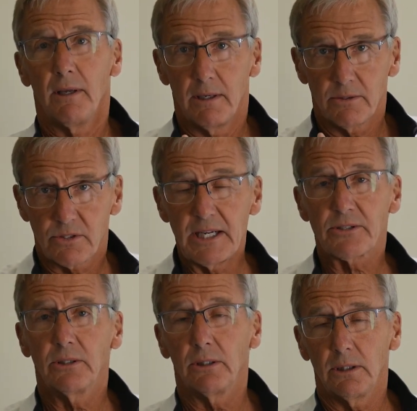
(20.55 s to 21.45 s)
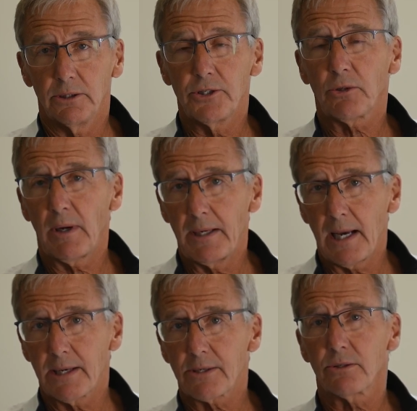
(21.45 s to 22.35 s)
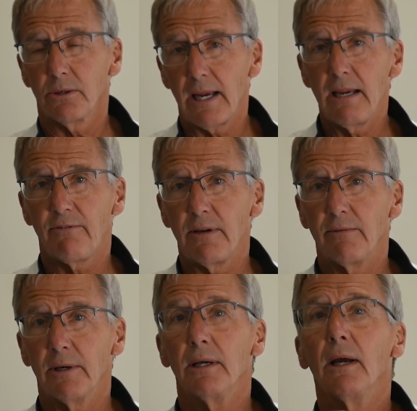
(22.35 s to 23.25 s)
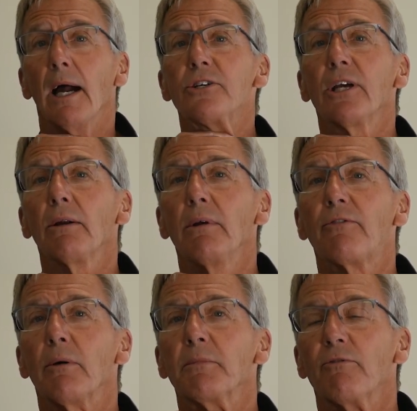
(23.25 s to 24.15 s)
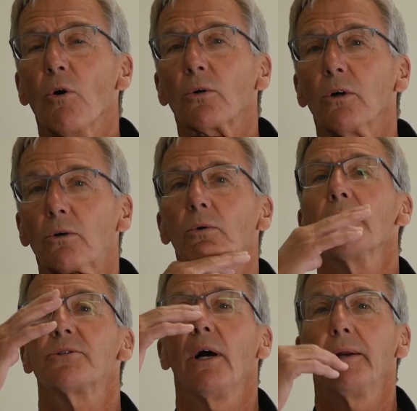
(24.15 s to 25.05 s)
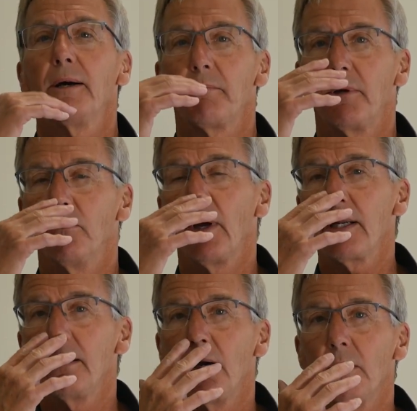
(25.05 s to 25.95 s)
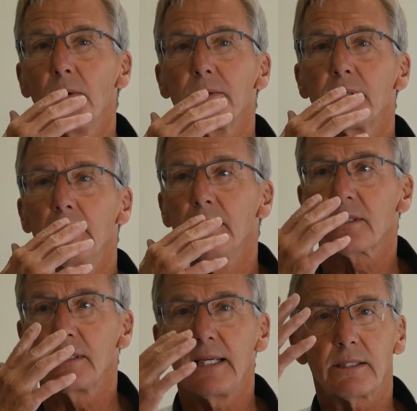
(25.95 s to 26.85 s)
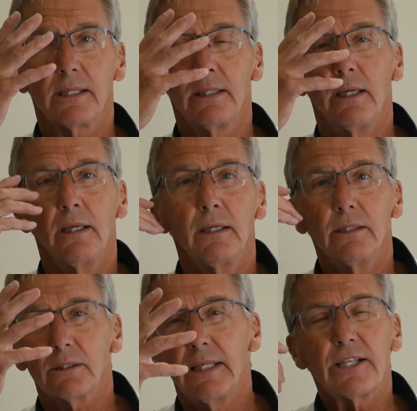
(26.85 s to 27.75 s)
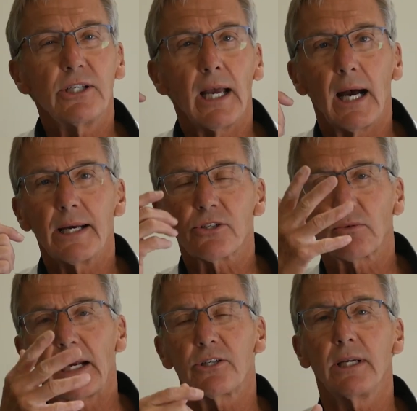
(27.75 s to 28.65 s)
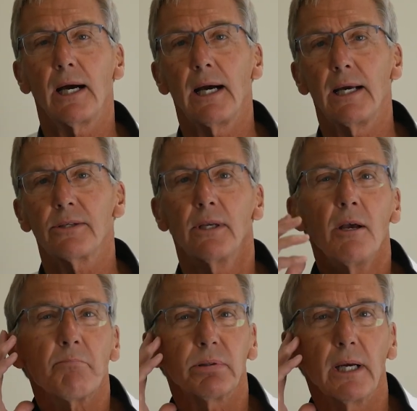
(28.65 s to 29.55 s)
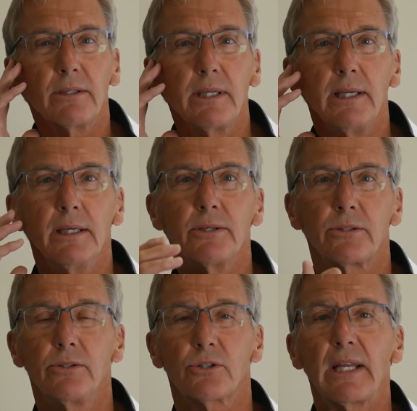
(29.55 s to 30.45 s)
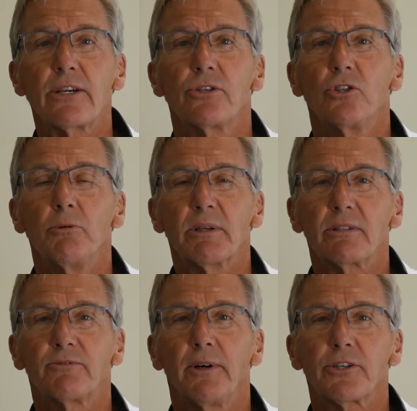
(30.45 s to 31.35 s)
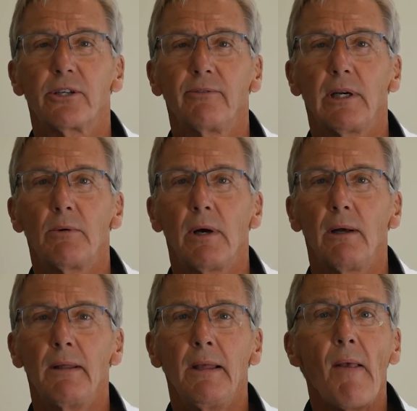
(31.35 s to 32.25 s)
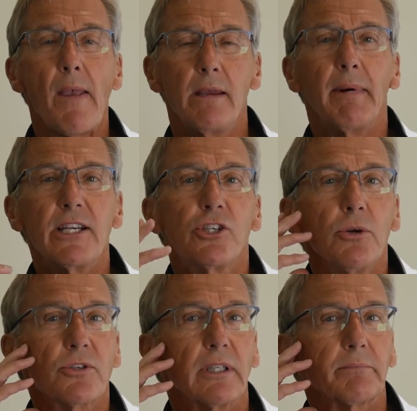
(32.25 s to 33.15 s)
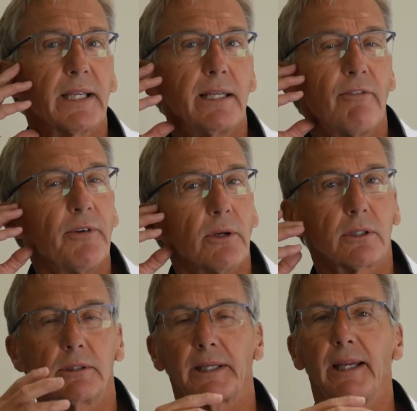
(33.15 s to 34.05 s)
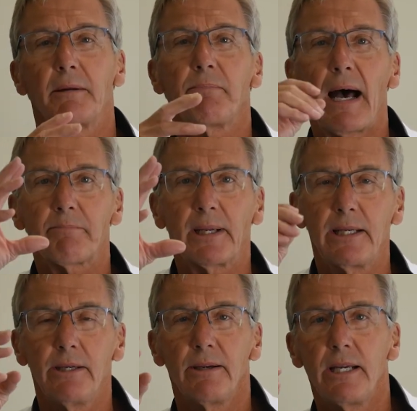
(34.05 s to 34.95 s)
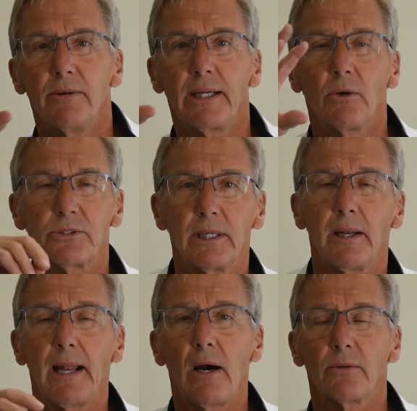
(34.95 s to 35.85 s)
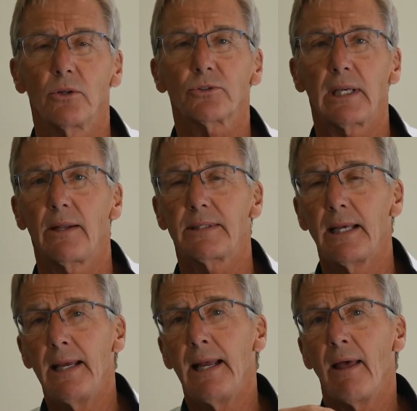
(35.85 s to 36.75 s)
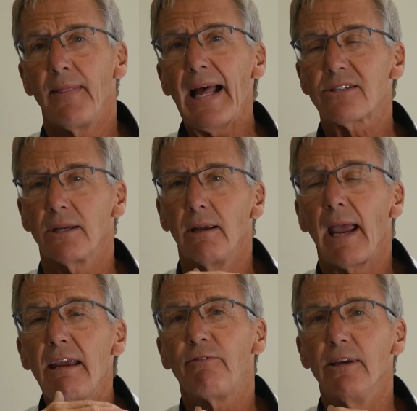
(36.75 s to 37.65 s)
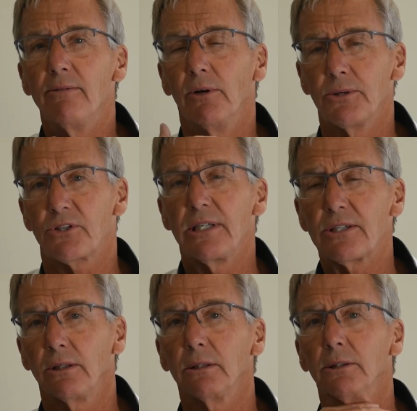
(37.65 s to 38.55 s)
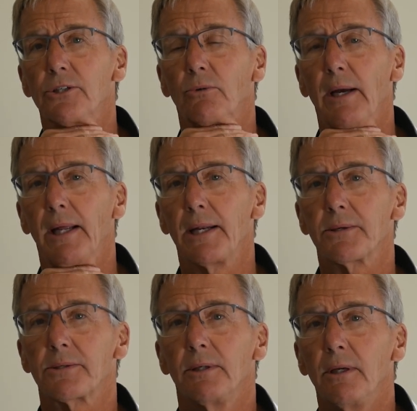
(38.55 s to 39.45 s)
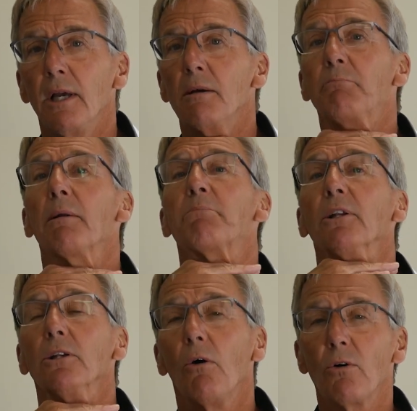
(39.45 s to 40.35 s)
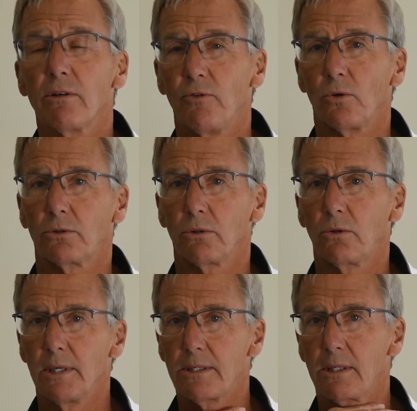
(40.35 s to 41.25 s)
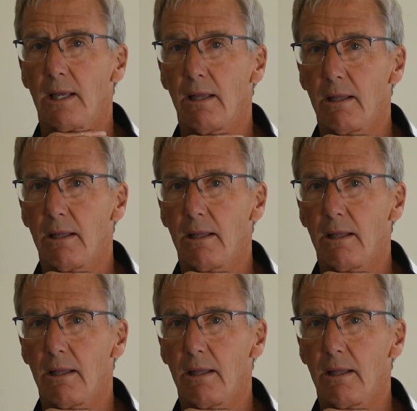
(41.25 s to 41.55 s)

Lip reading: seasonal allergic rhinitis or hay fever are generally from the vocal cords on up. Runny nose, sneezing, itchy eyes, scratchy eyes, plugged ears, your eustachian tube isn't functioning very well. You might chew something and you feel clicking and popping and your hearing goes in and out, those kind of things. That's hay fever or seasonal allergic rhinitis. But below the vocal cords,